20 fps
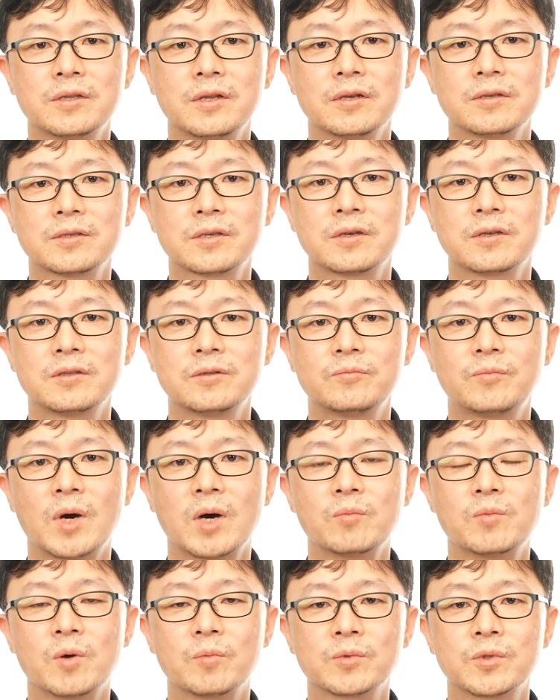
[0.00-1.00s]
And
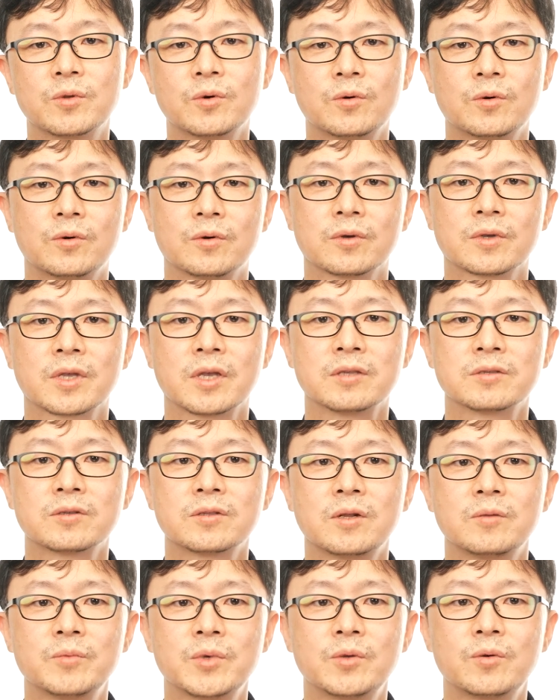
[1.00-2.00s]
also, we need
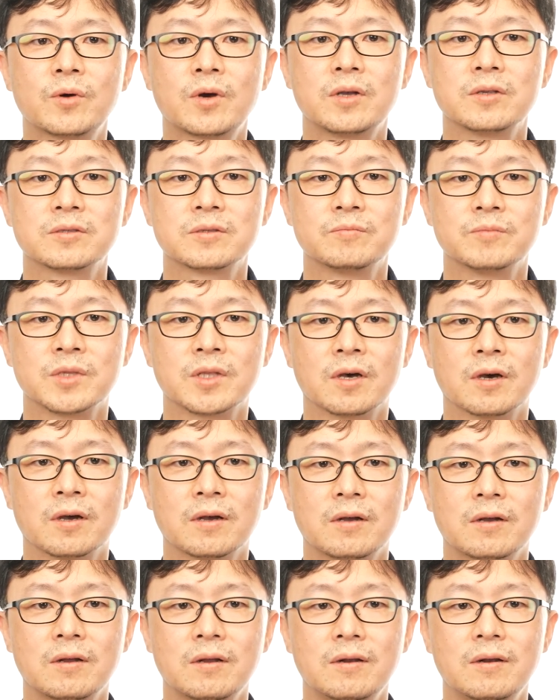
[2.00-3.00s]
to work on enhancing